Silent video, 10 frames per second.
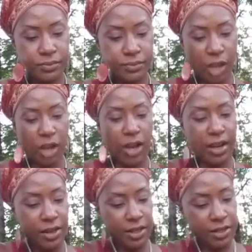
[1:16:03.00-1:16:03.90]
All right, here
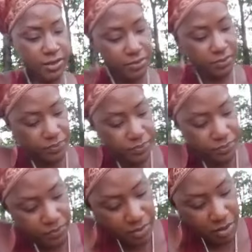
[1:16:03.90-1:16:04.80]
it
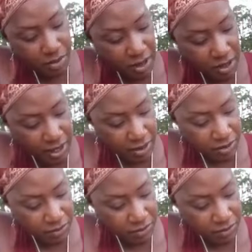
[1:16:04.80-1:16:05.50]
is. Let me write it down.